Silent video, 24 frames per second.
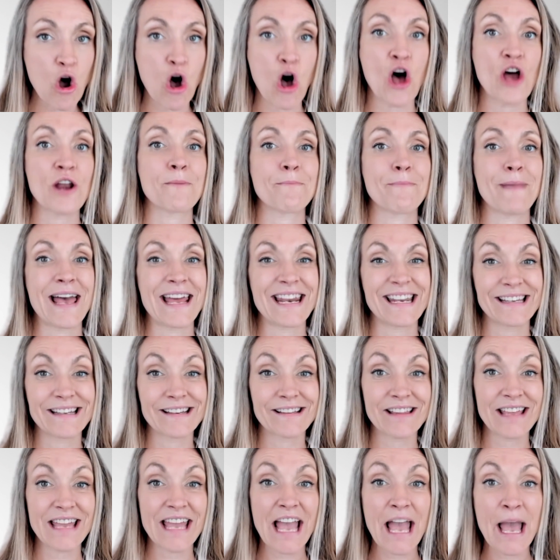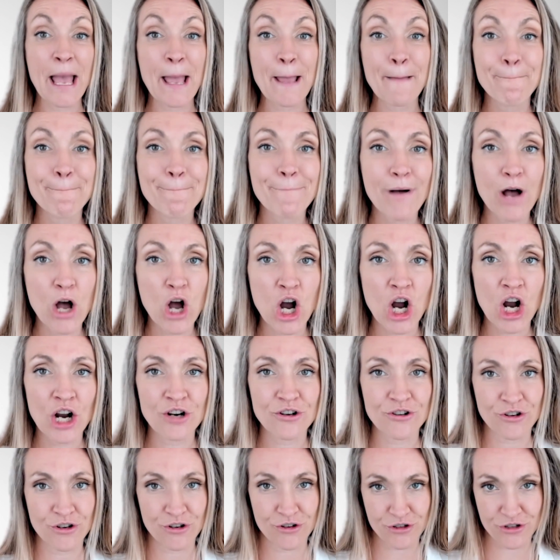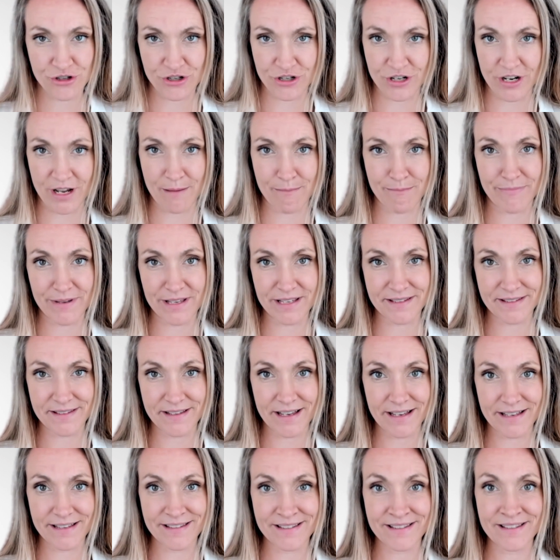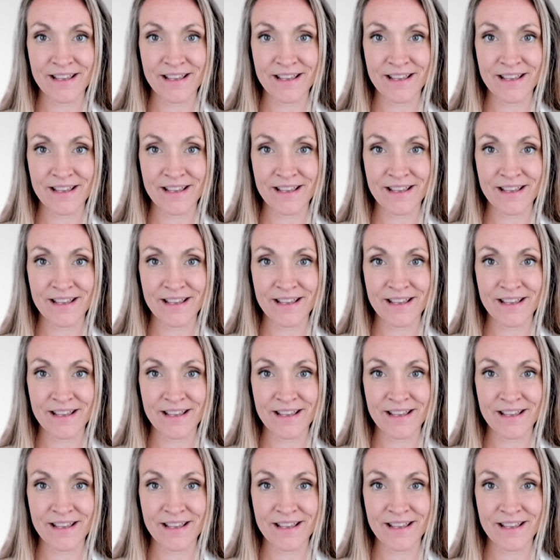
automatically a partnership business.